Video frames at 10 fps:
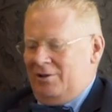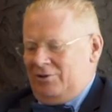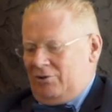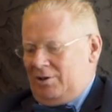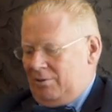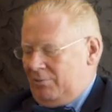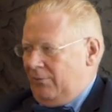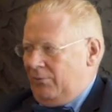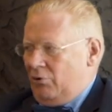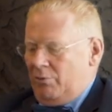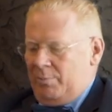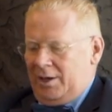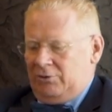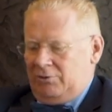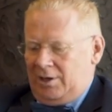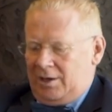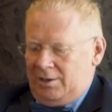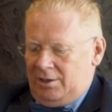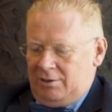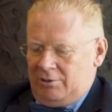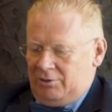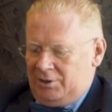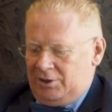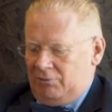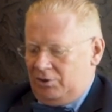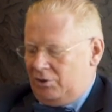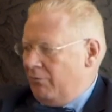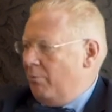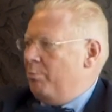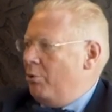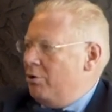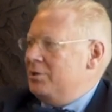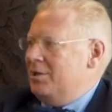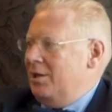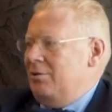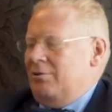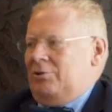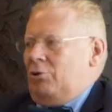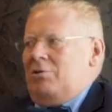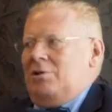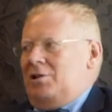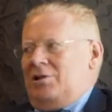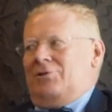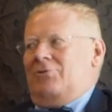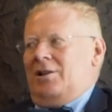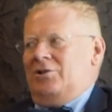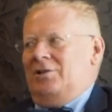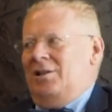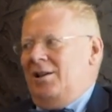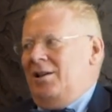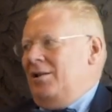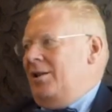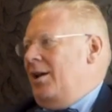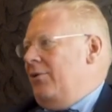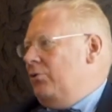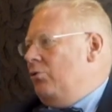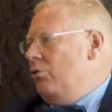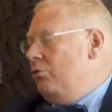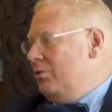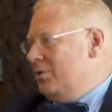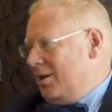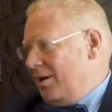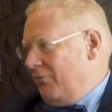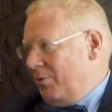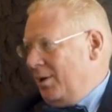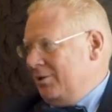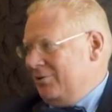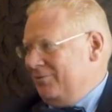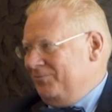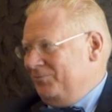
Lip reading: So if you go back to the idea or the situation of a burnt skin, total destruction, they have to go to scar formation.